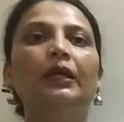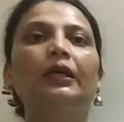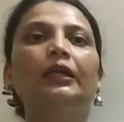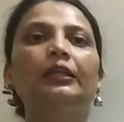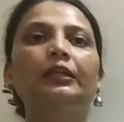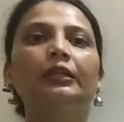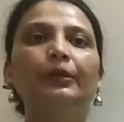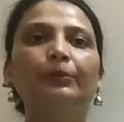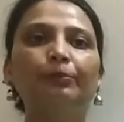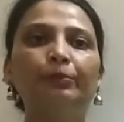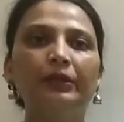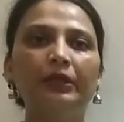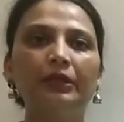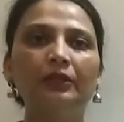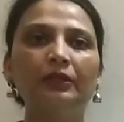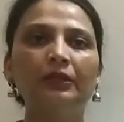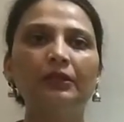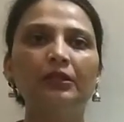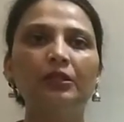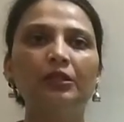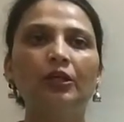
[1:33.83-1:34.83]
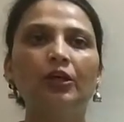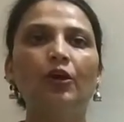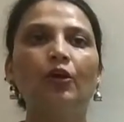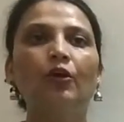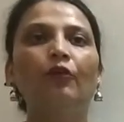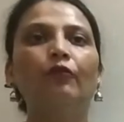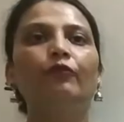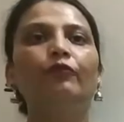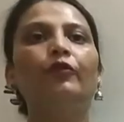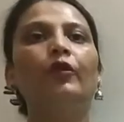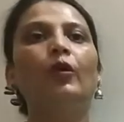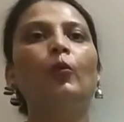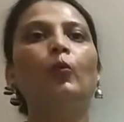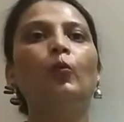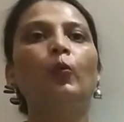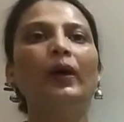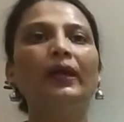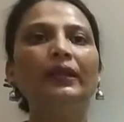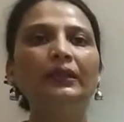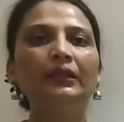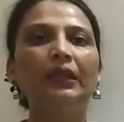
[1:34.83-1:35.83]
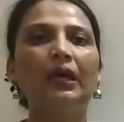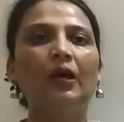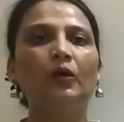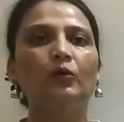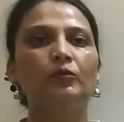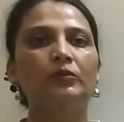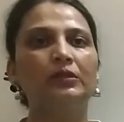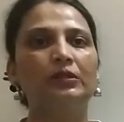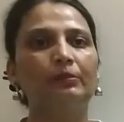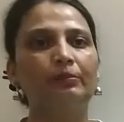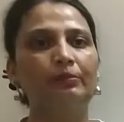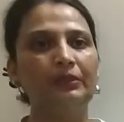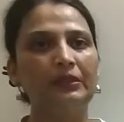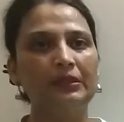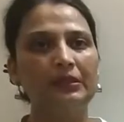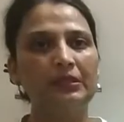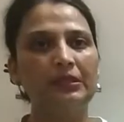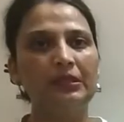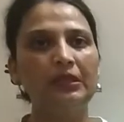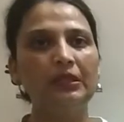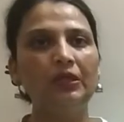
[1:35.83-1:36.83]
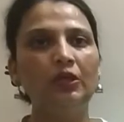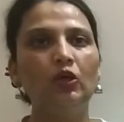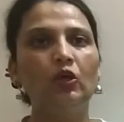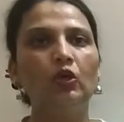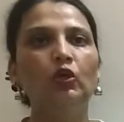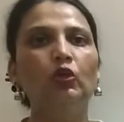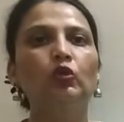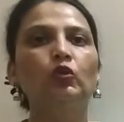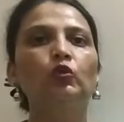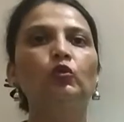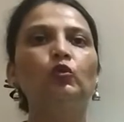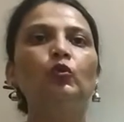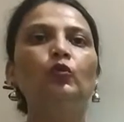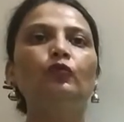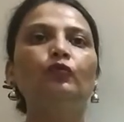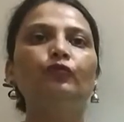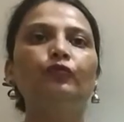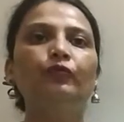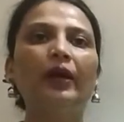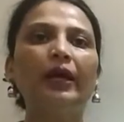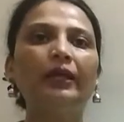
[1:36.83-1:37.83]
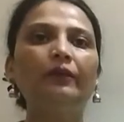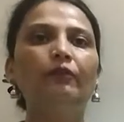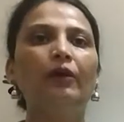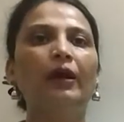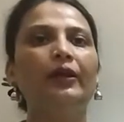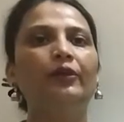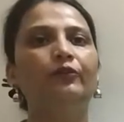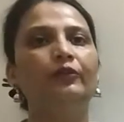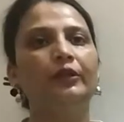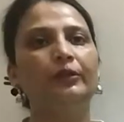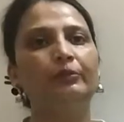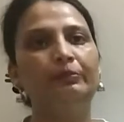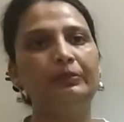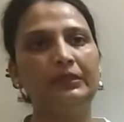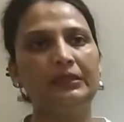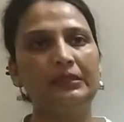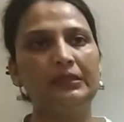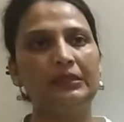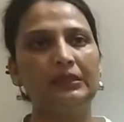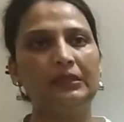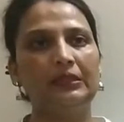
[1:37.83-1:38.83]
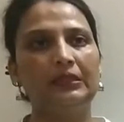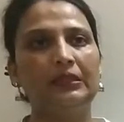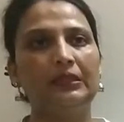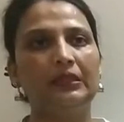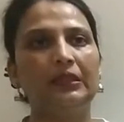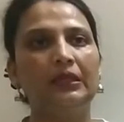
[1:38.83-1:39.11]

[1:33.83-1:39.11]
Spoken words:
The period from 1000 BC to 500 BC